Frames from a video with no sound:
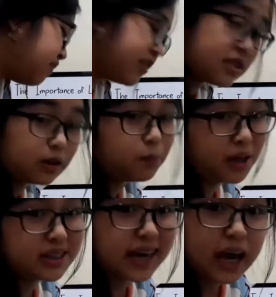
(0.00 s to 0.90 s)
physical
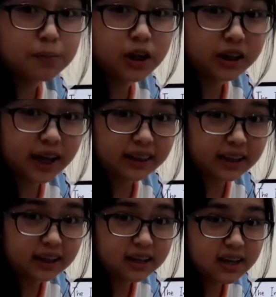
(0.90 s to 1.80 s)
means can be
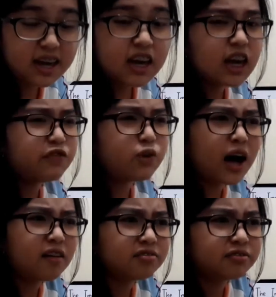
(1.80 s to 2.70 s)
connected if you
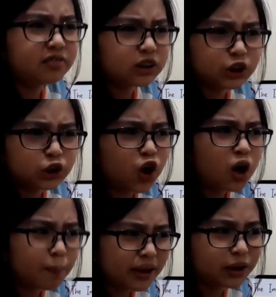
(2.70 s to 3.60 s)
have a
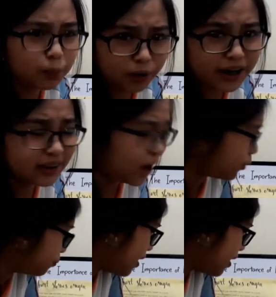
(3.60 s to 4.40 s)
strong mental breakdown.